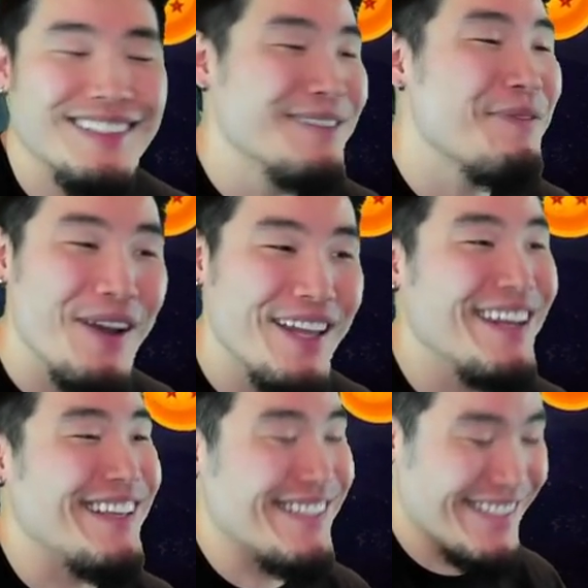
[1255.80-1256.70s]
the point
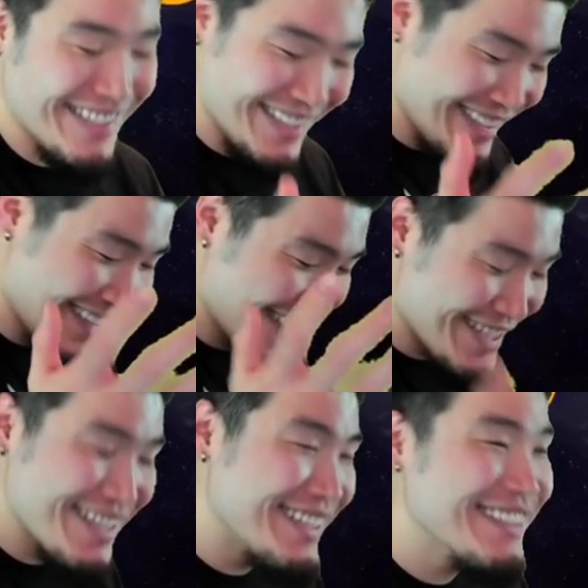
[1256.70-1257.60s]
is,
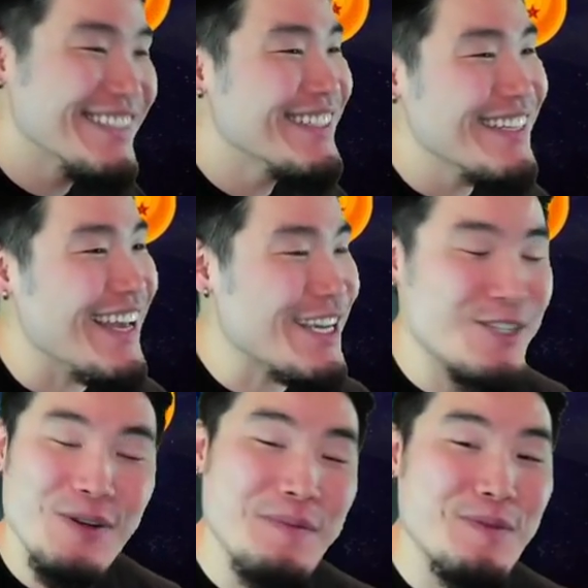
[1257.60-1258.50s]

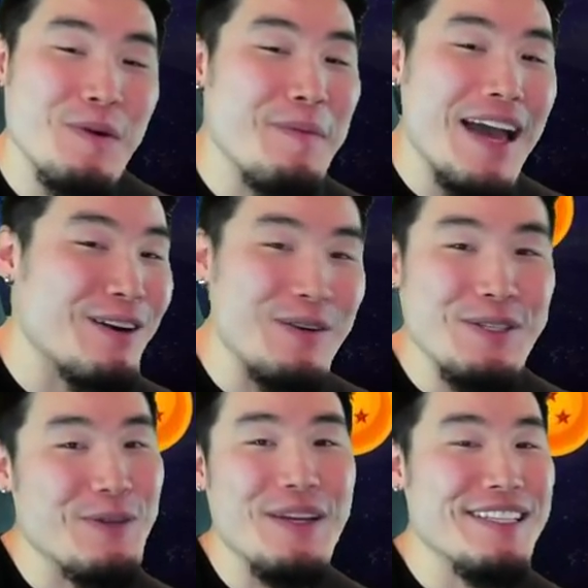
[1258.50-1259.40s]
Extreme Super battle is
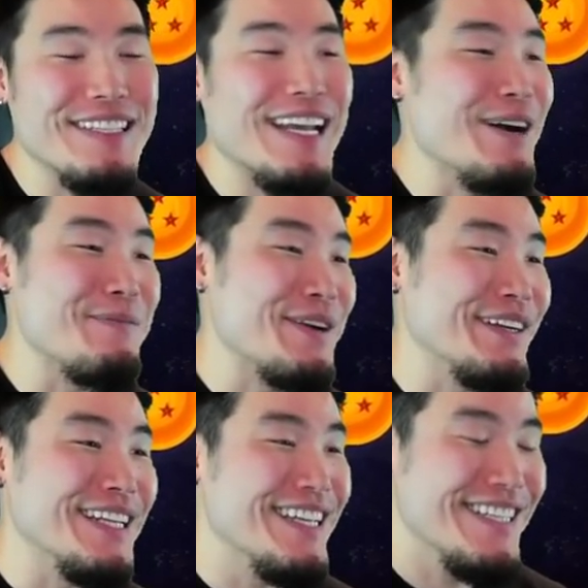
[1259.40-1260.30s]
too easy now,
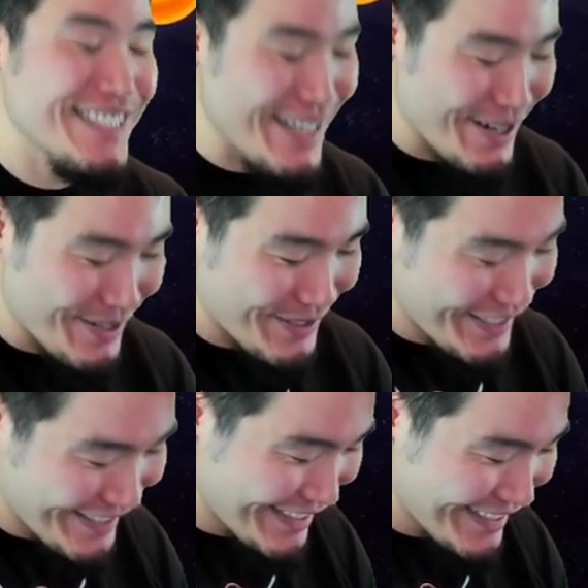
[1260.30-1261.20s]
apparently. So,
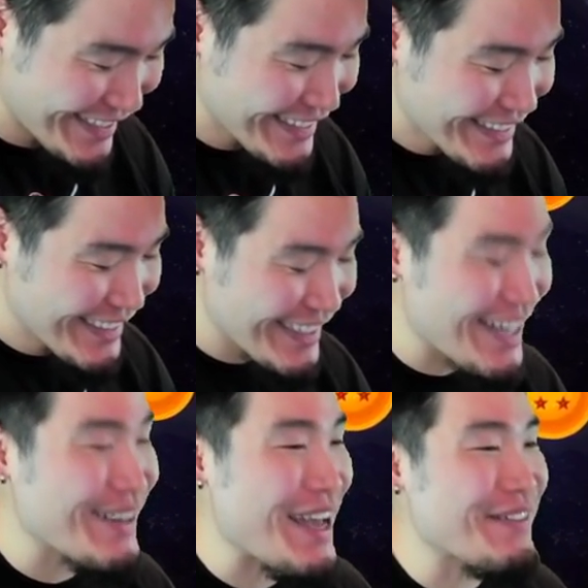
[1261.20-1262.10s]
there
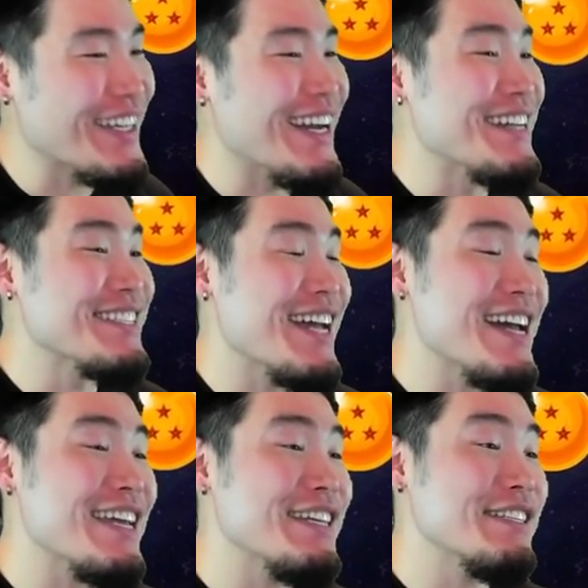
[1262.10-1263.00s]
you have it, guys.
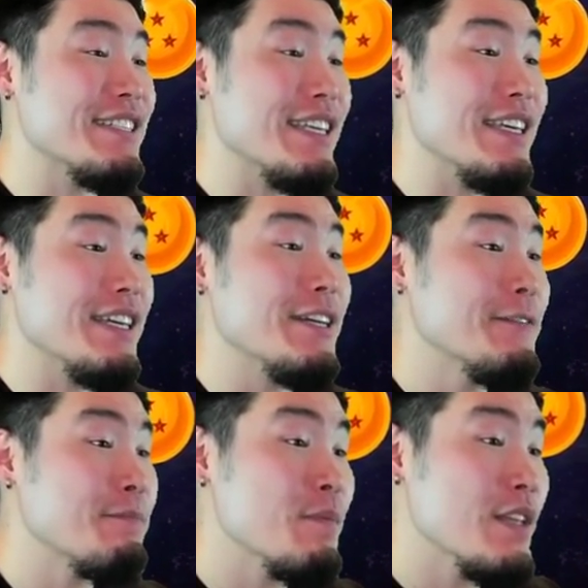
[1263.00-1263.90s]
That is the
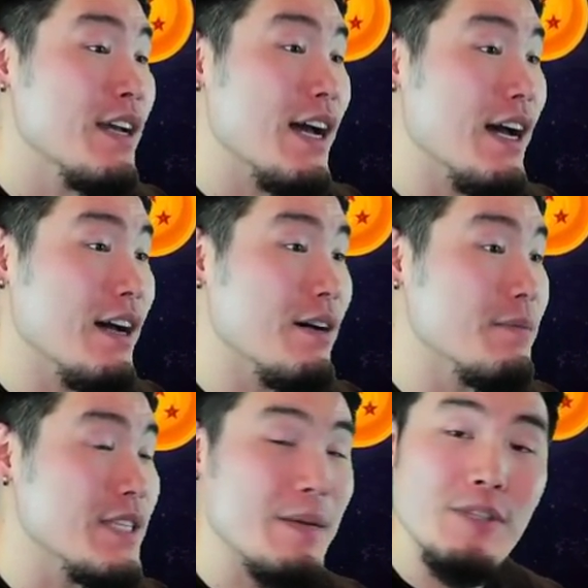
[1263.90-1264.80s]
um, team